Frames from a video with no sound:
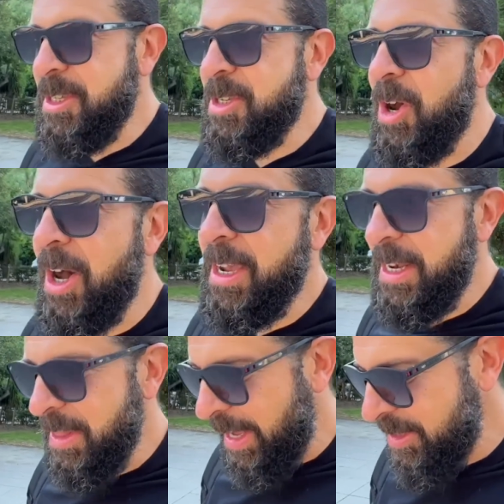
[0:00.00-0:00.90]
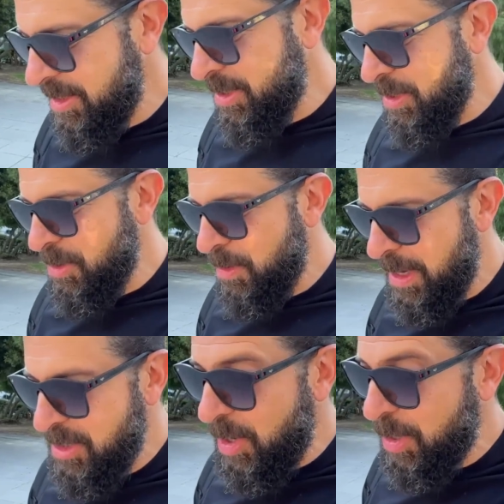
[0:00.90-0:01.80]
talk, and he likes
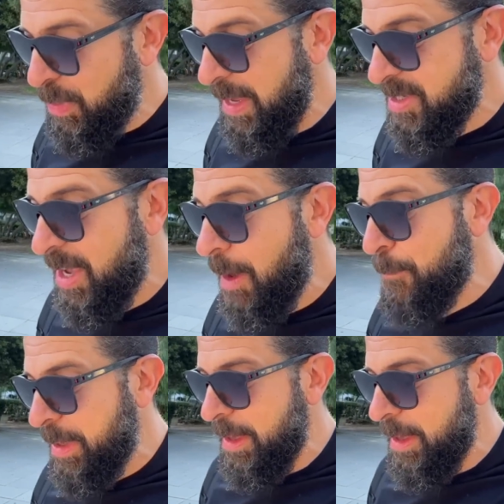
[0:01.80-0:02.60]
to talk things up.